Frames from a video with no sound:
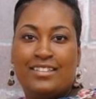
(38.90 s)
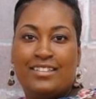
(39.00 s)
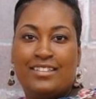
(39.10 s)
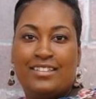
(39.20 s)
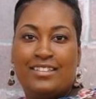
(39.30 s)

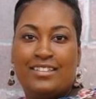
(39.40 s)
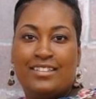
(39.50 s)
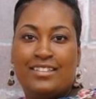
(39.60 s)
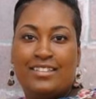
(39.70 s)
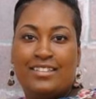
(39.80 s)

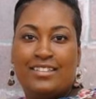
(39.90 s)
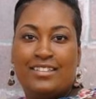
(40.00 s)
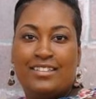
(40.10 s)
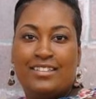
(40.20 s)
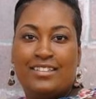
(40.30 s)

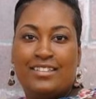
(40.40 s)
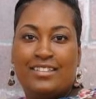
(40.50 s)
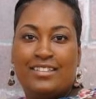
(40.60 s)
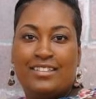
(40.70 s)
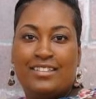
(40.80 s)

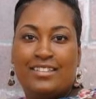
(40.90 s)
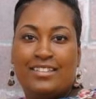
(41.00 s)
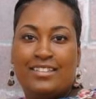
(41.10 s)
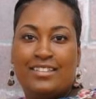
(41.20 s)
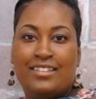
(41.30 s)

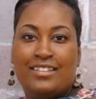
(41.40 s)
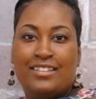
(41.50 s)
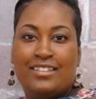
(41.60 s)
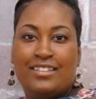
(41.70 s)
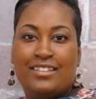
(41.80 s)

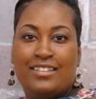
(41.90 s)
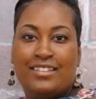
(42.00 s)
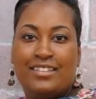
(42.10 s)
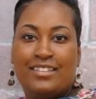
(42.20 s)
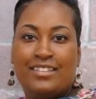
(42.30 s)

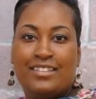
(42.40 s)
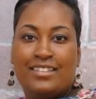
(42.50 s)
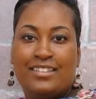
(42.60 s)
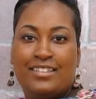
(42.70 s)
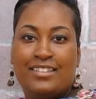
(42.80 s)

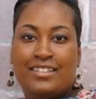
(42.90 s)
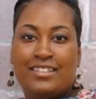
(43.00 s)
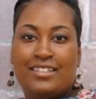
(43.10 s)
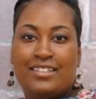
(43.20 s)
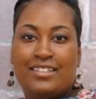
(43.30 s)

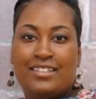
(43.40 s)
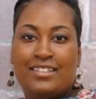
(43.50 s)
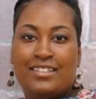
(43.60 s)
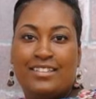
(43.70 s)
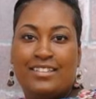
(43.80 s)

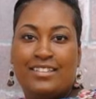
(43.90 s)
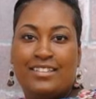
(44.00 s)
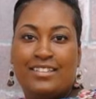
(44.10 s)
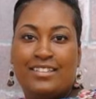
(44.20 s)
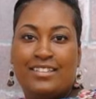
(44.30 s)

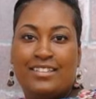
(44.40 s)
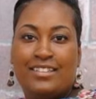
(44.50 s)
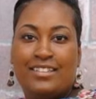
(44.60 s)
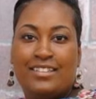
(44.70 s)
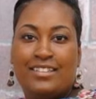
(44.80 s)

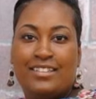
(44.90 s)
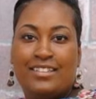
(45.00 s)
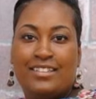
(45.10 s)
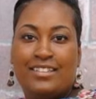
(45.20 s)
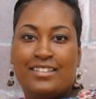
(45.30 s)

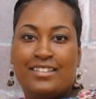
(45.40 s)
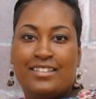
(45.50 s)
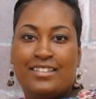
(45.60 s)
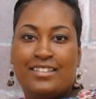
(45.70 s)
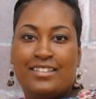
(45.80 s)

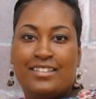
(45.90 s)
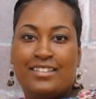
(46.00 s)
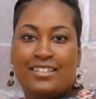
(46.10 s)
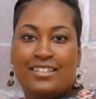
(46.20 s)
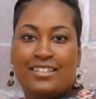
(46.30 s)

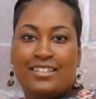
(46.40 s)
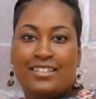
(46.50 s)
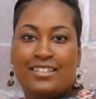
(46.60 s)
This is a still picture; no speech is visible.